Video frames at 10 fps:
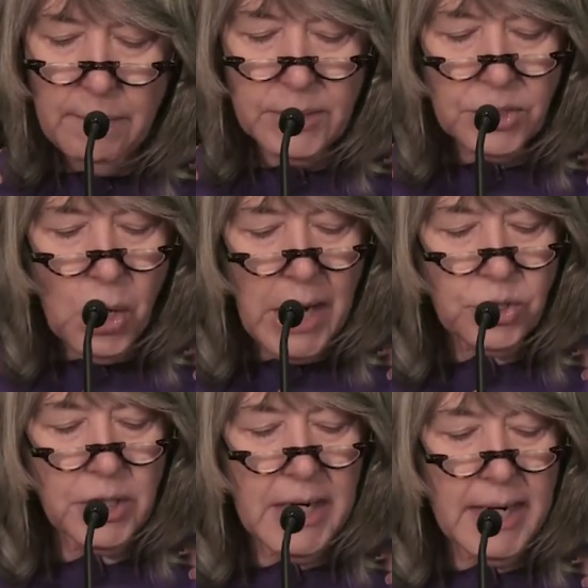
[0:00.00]

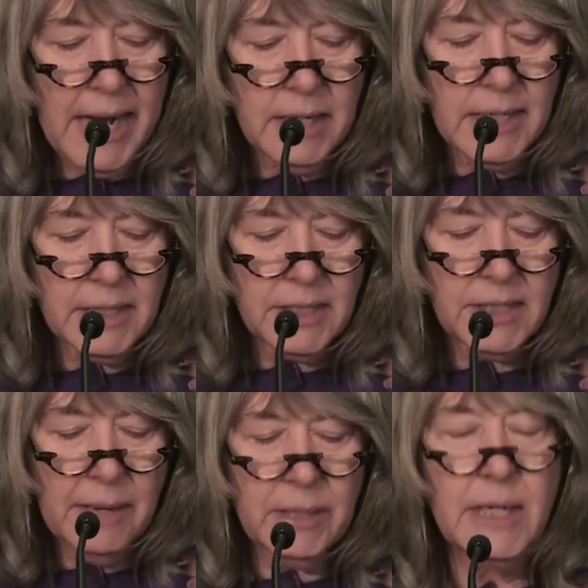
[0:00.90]
misogyny and
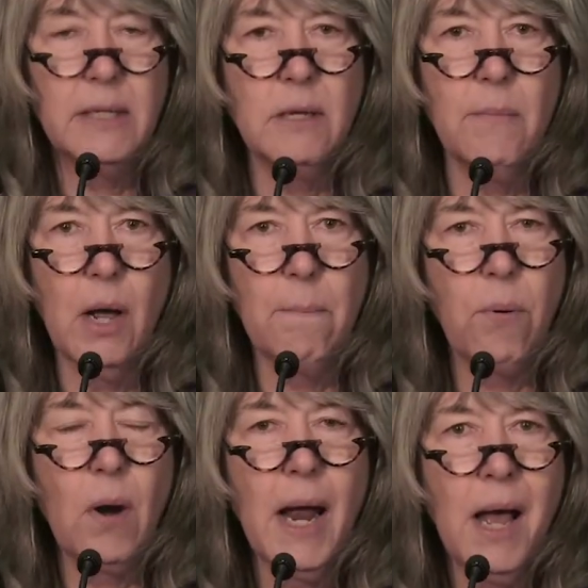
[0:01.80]
anti-Semitism on
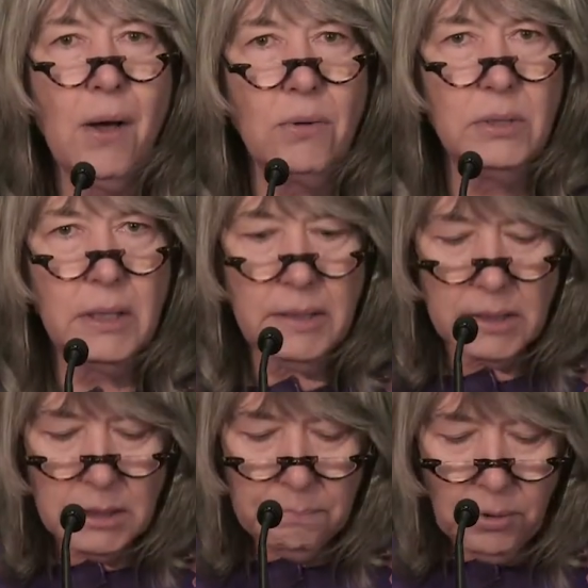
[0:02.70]
proud
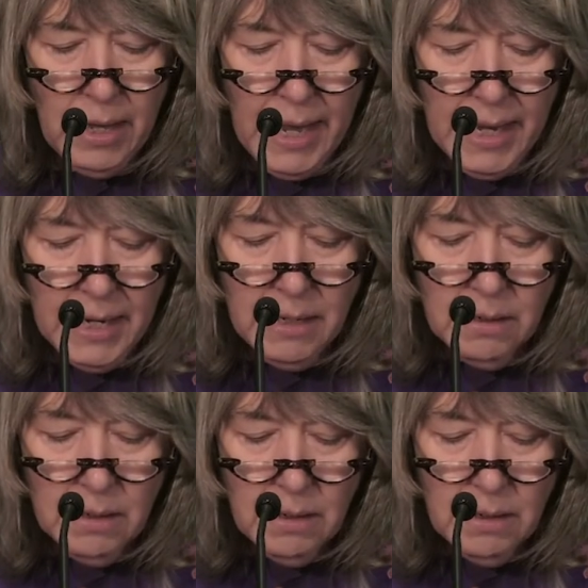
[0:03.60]
display,